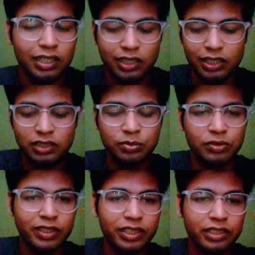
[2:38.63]
and let's
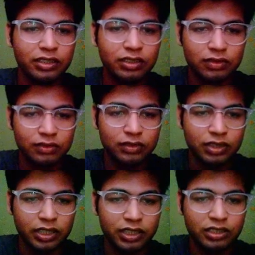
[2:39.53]
provide here
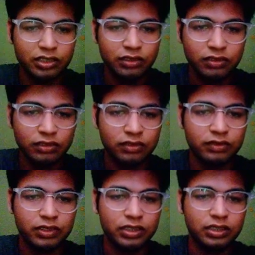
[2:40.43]
condition
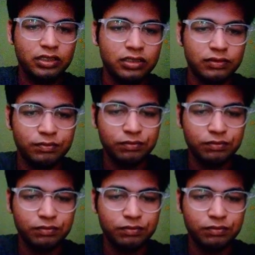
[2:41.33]
which is